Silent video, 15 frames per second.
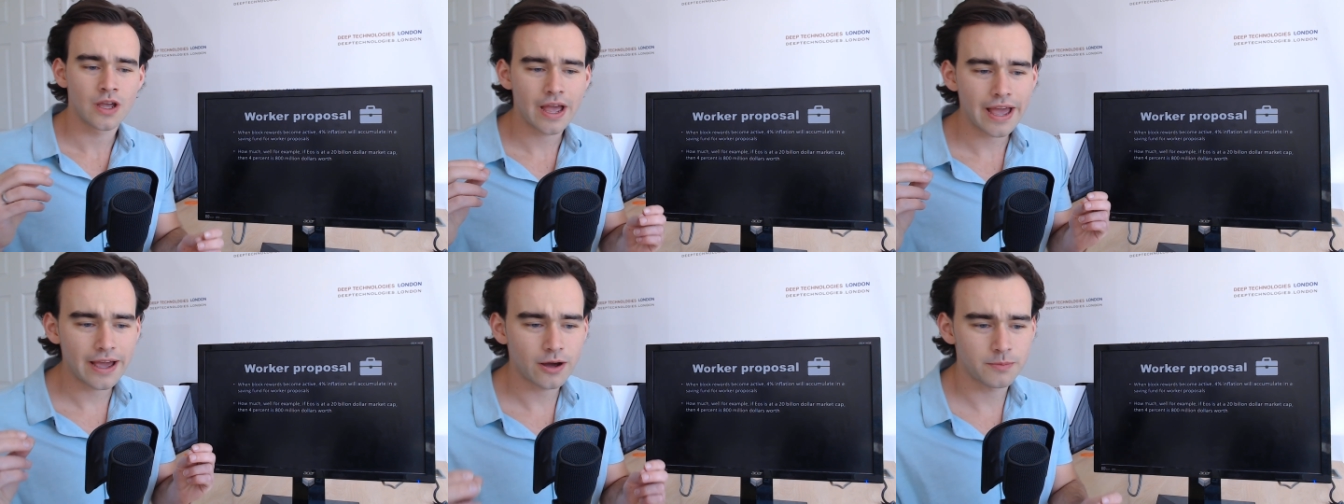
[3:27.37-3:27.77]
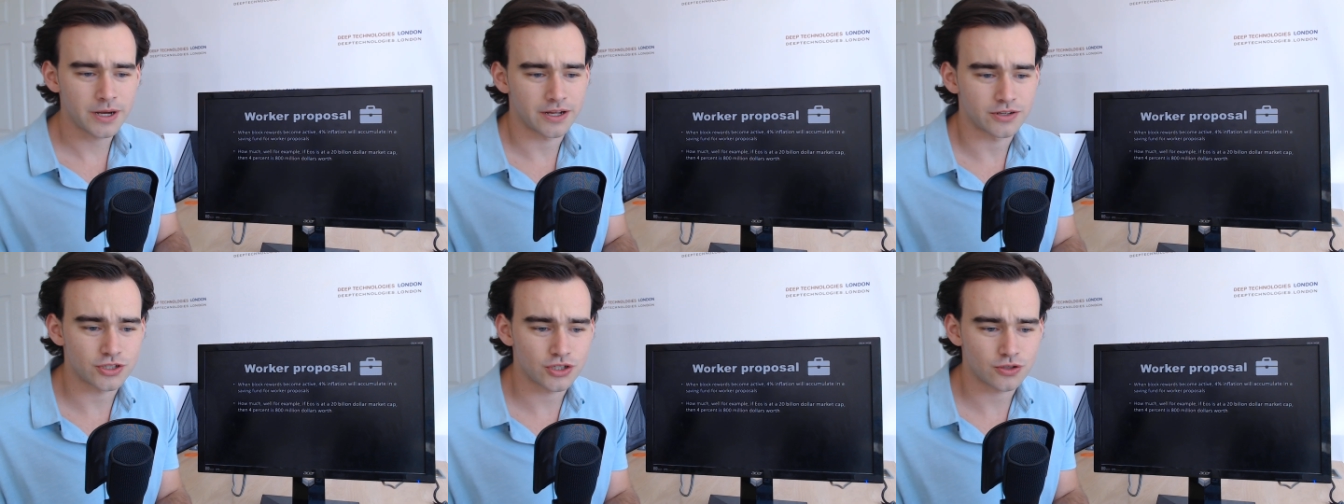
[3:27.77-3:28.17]
How
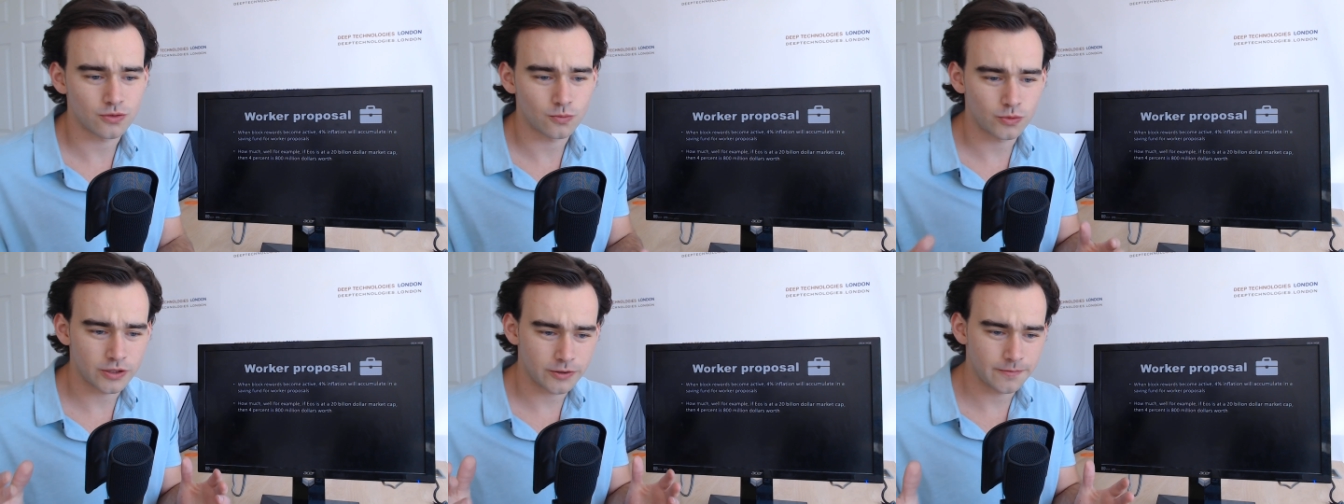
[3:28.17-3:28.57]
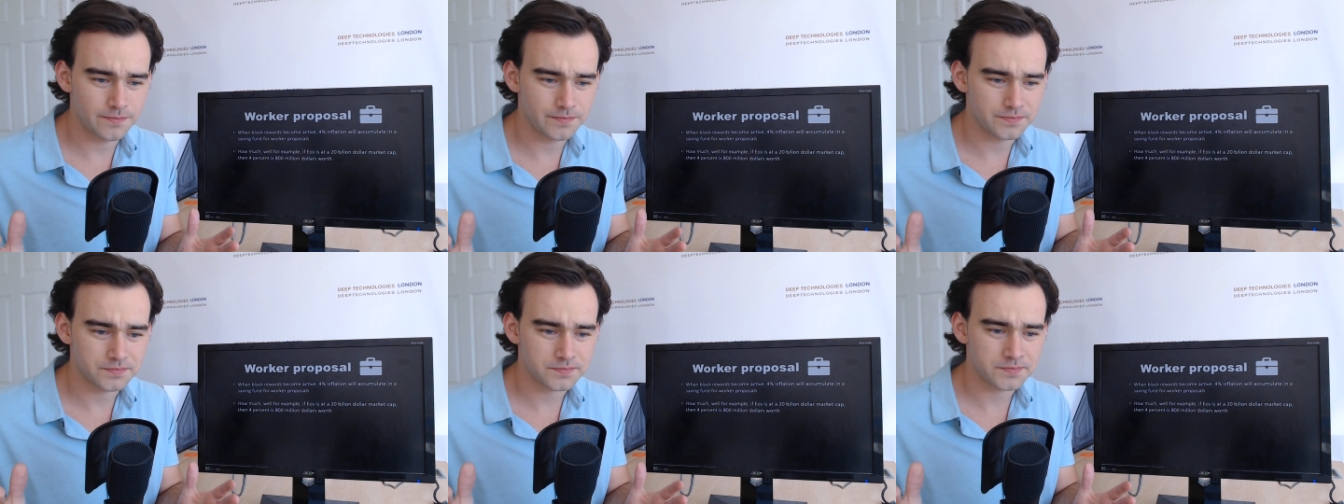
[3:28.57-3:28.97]
much? Well,
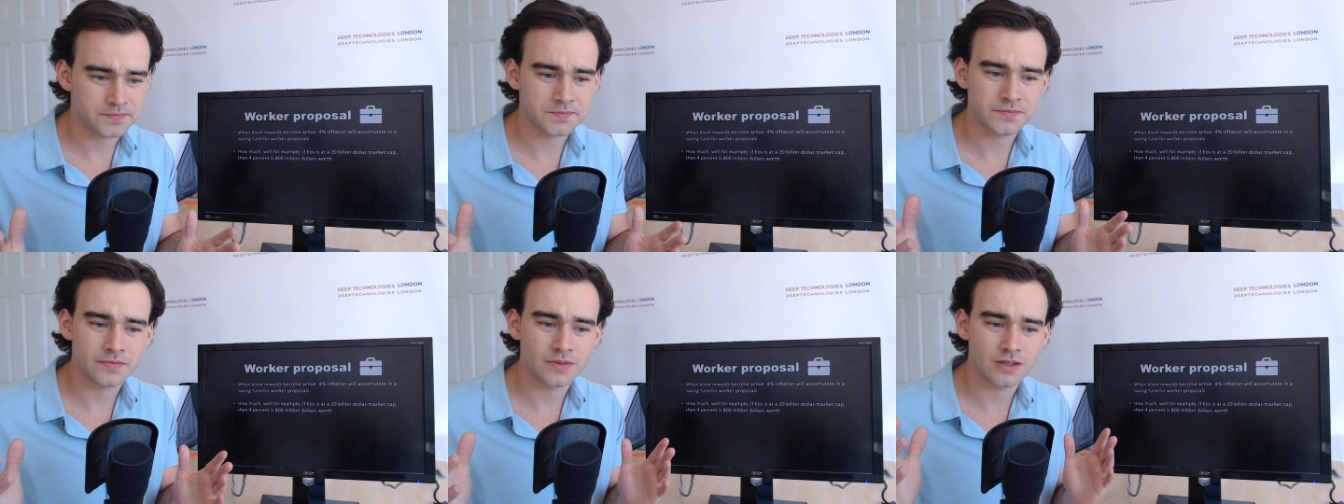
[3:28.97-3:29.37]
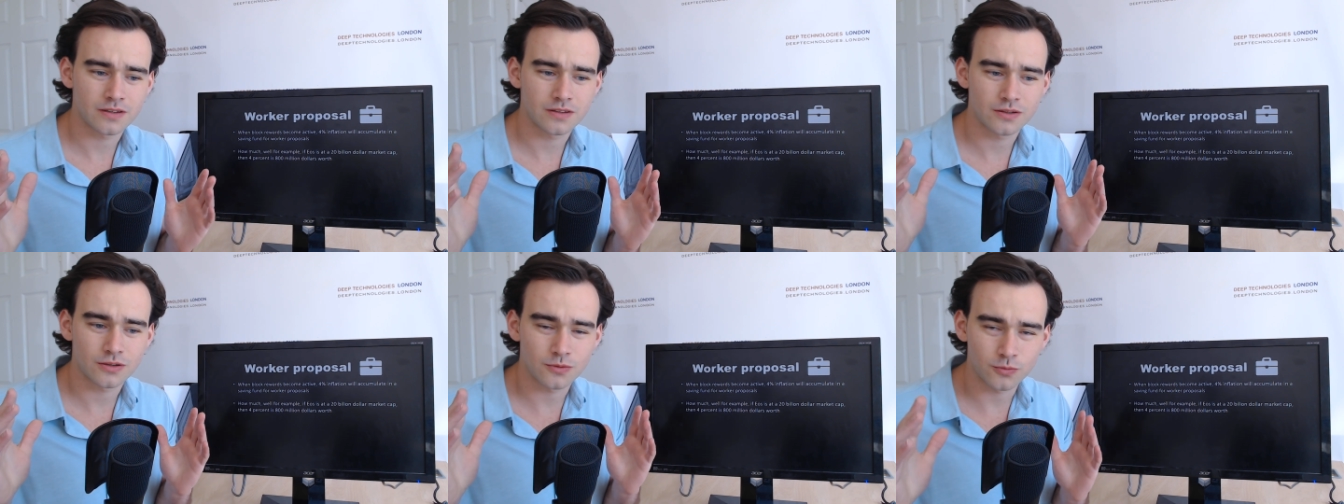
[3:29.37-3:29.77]

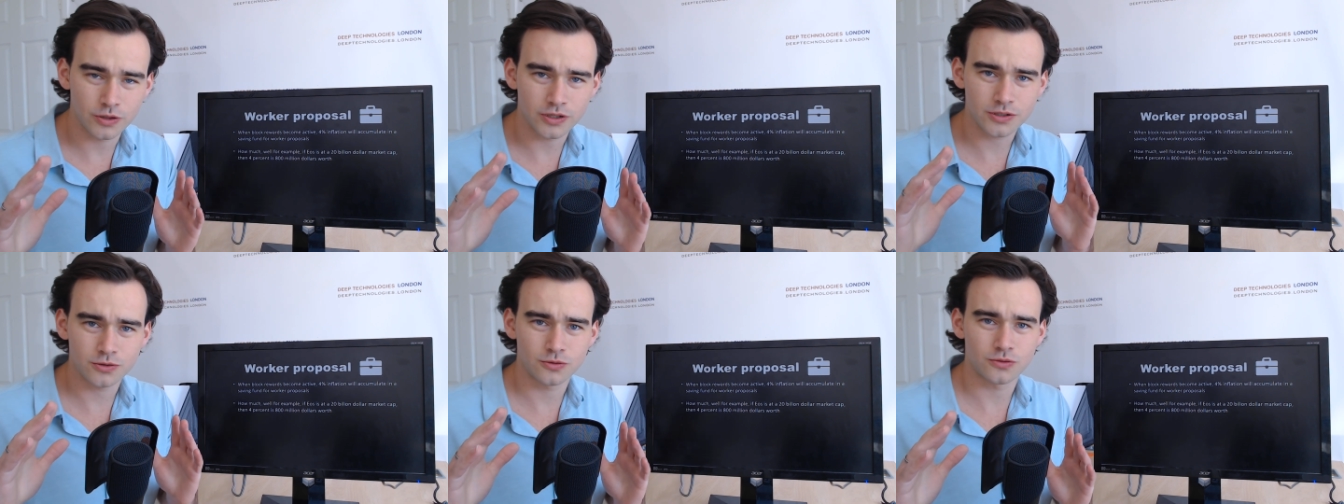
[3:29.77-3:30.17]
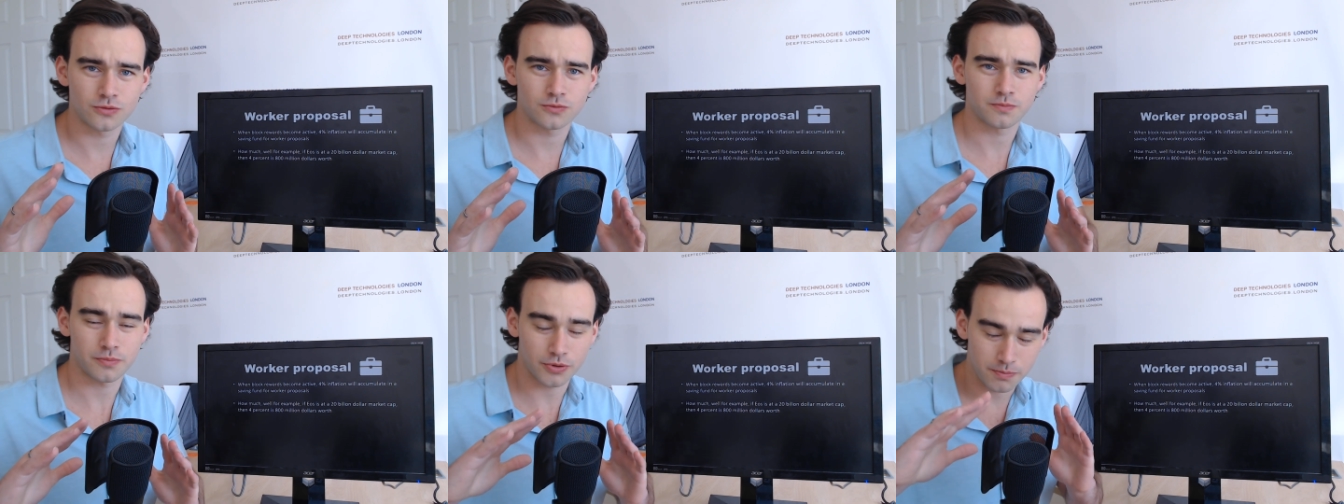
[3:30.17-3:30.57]
the worker
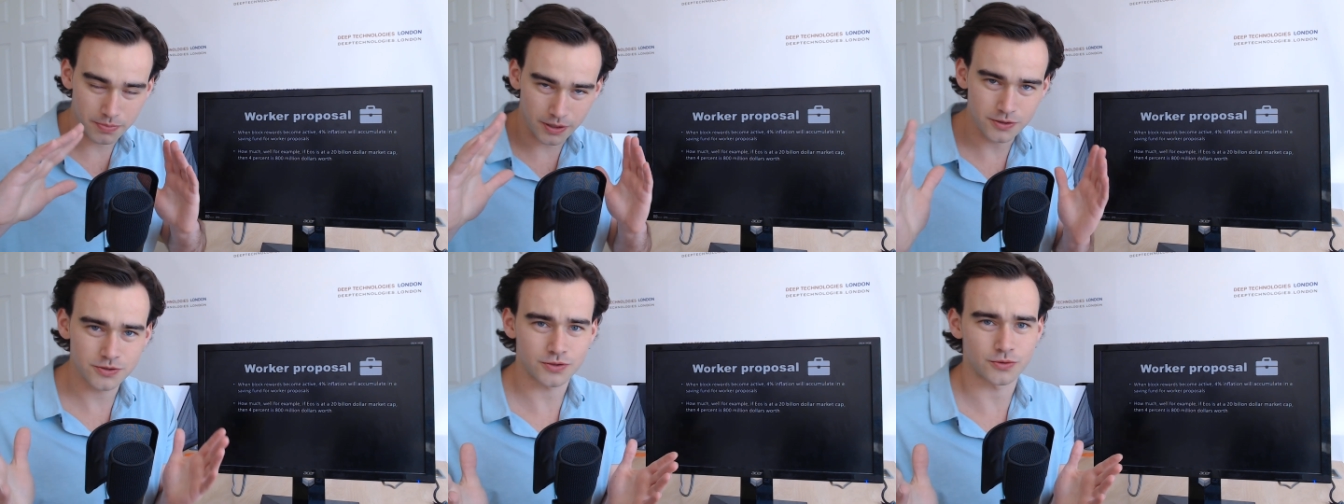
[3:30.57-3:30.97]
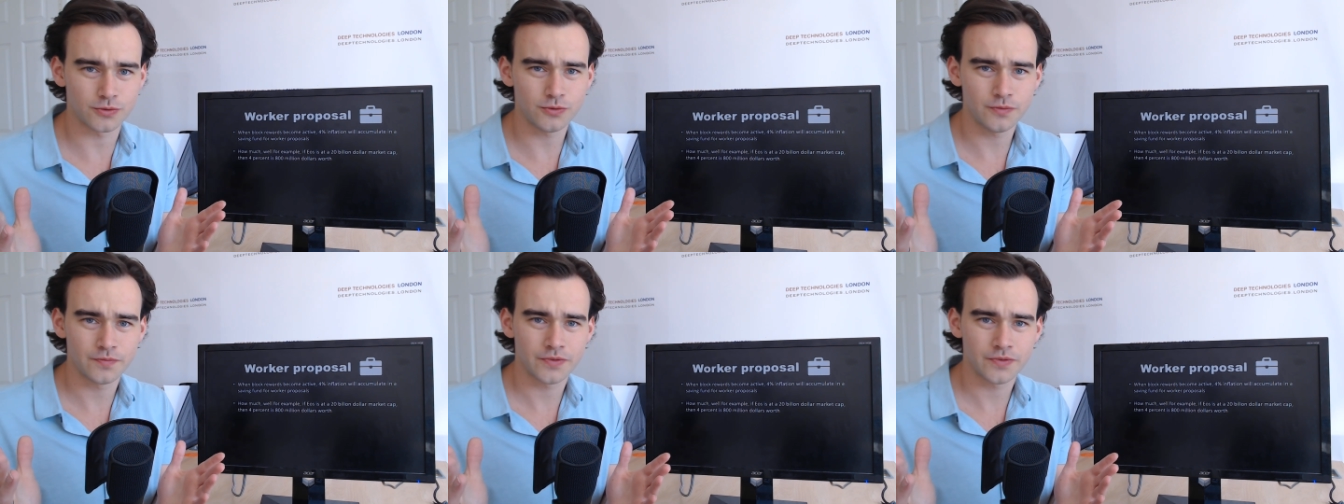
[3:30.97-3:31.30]
proposal,